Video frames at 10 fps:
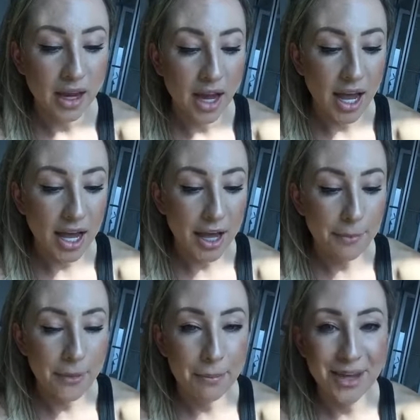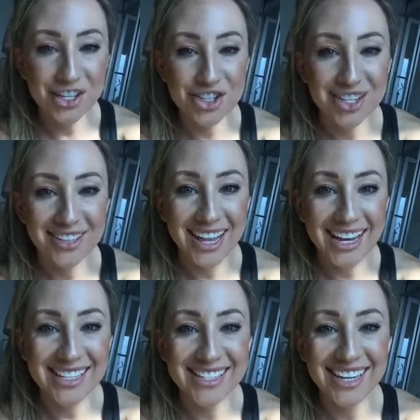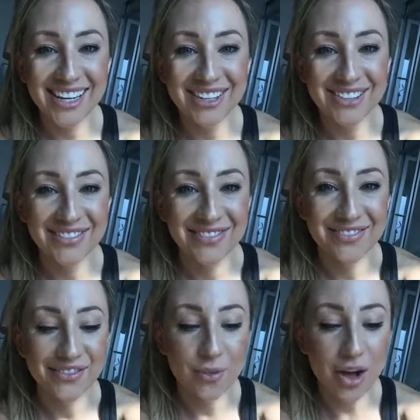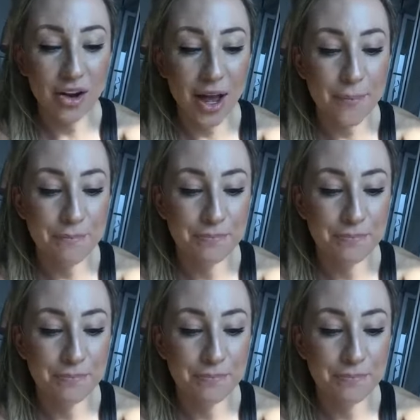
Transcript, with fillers: Um, Mitch, glad to see you. Welcome.